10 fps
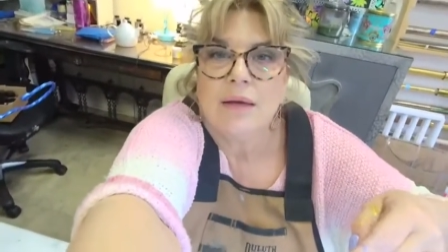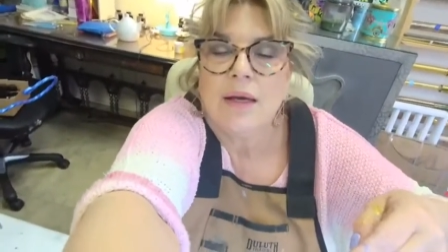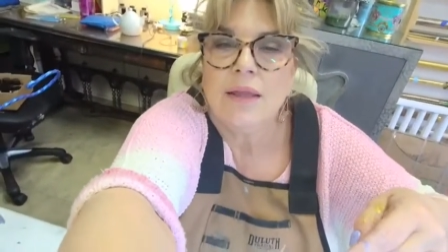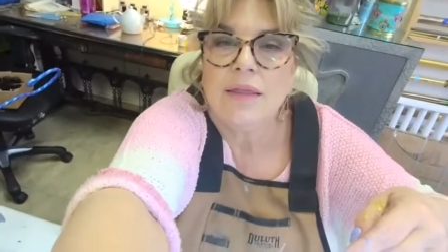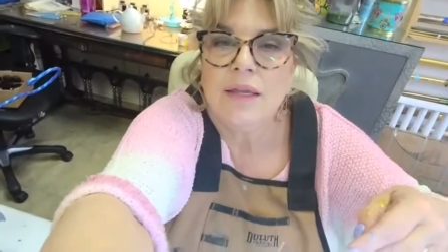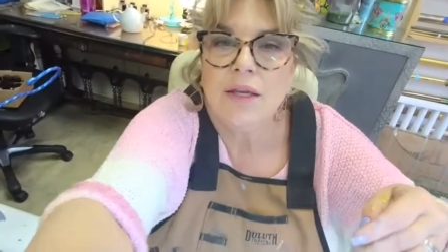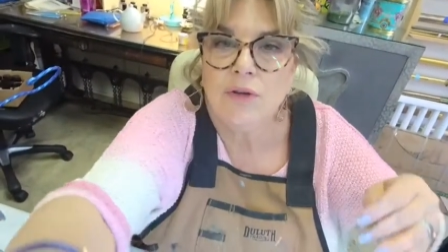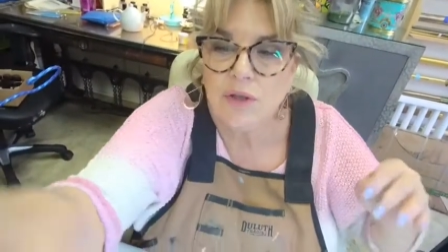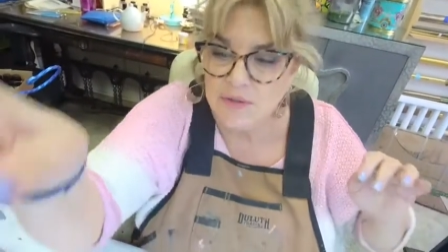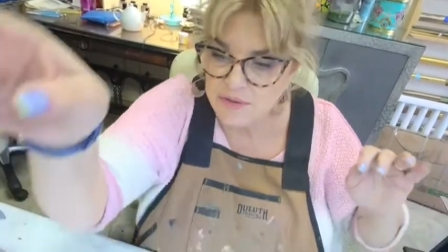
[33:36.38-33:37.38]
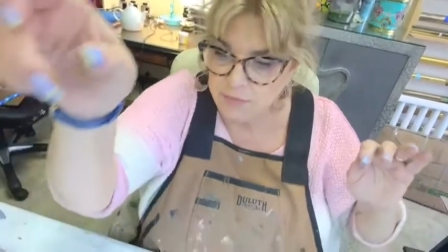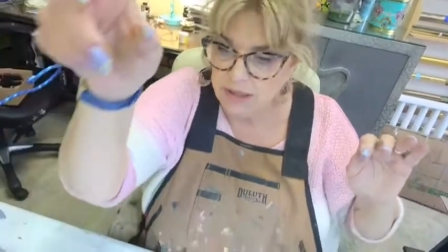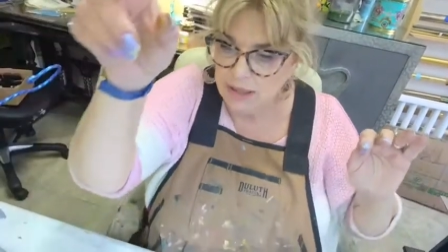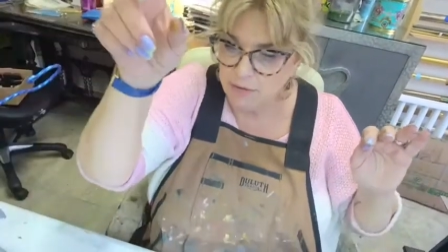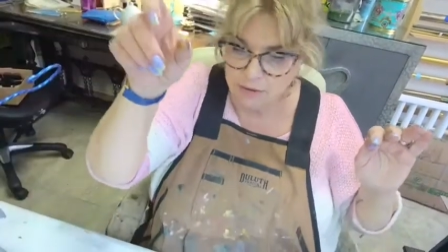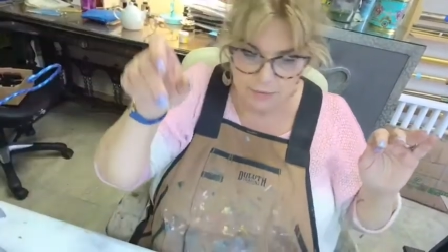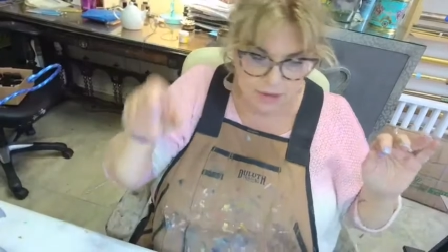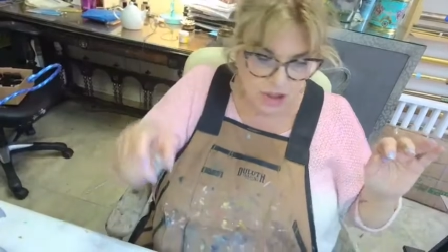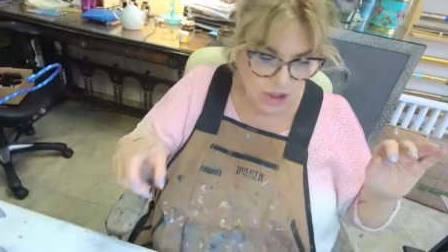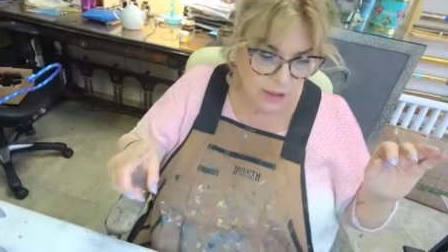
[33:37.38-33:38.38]
I think you can see me now. Let
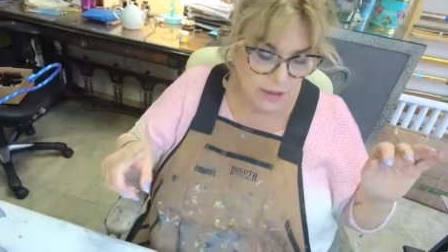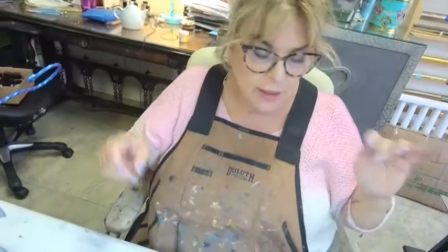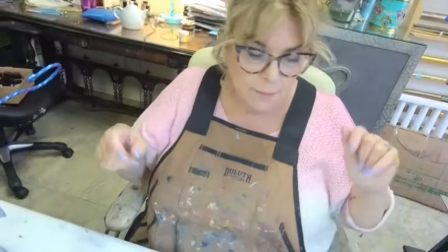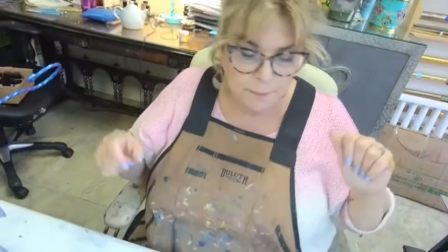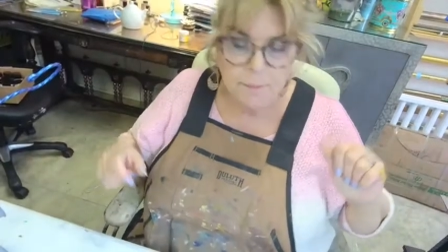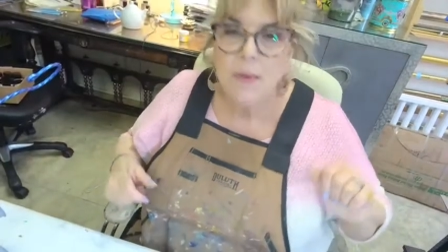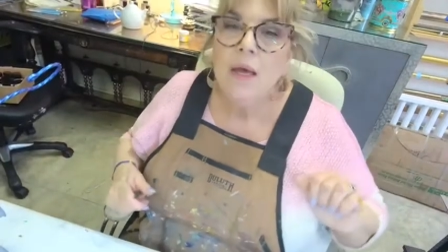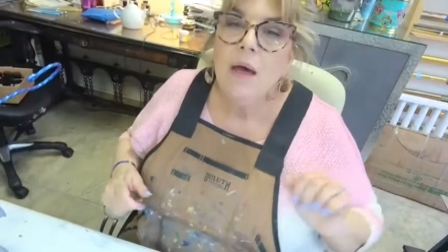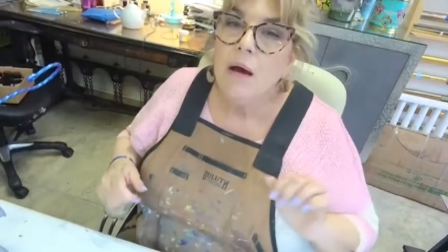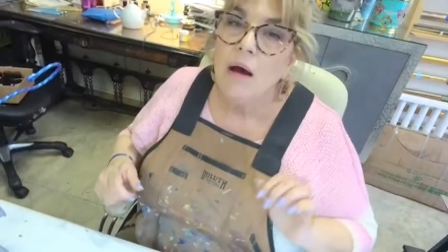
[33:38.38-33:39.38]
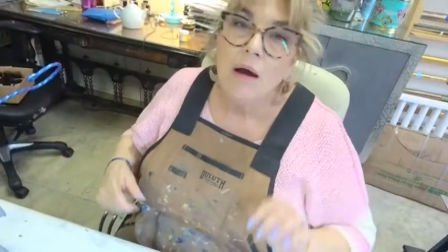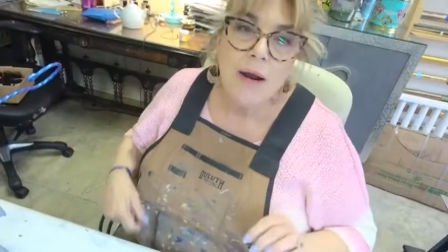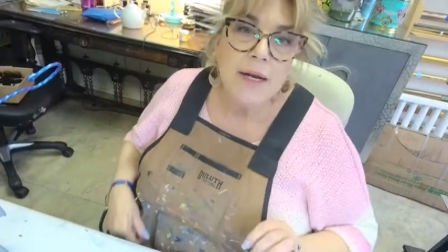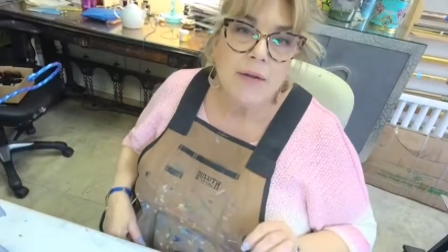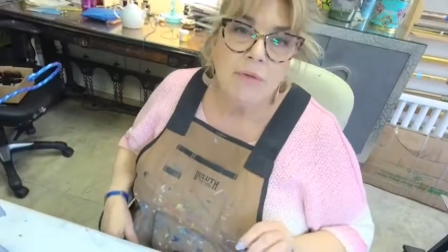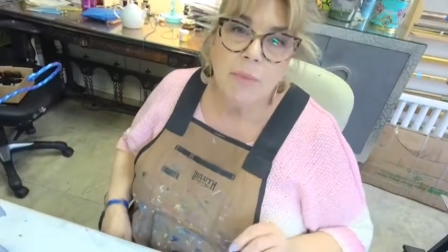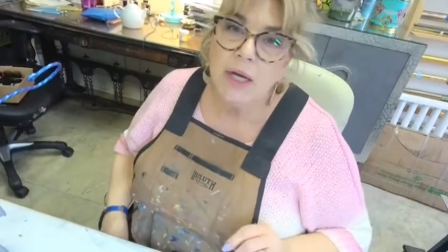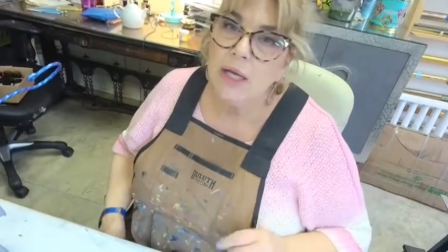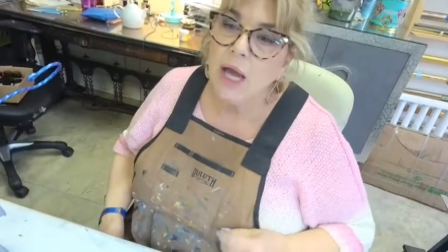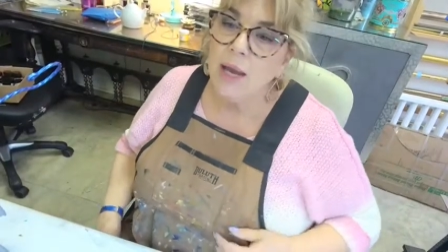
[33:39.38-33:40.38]
me check. Yep. All right,
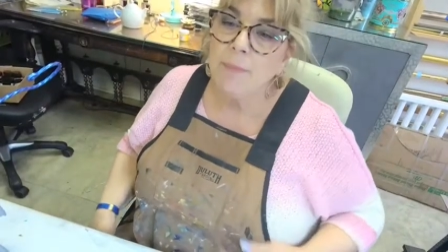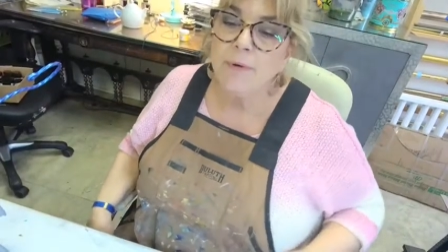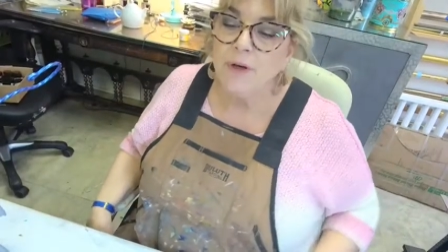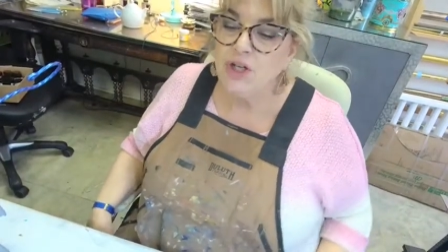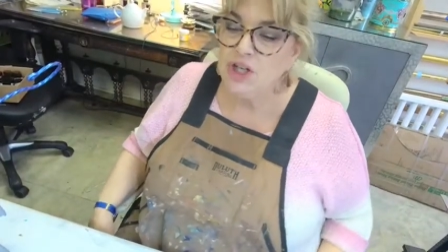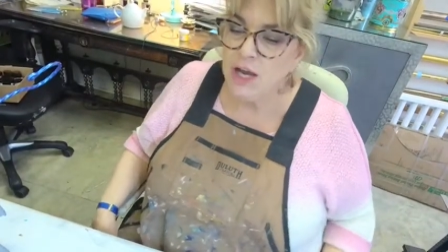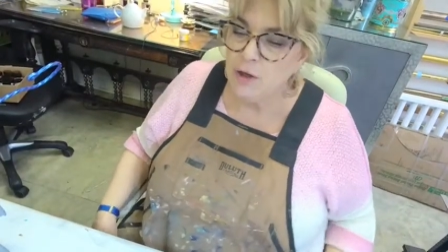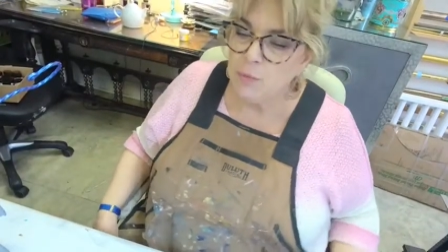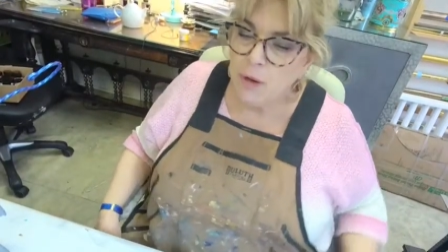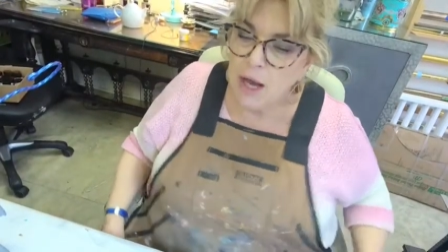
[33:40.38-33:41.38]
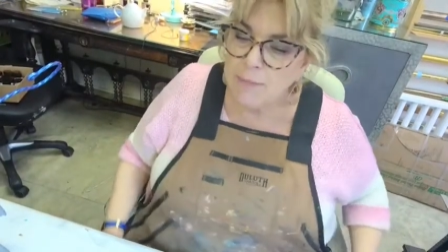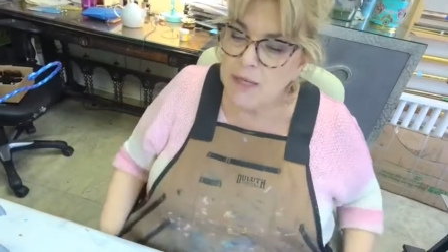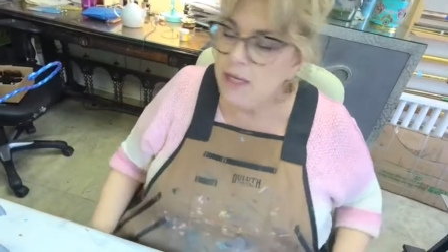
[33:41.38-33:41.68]
everybody. I appreciate you popping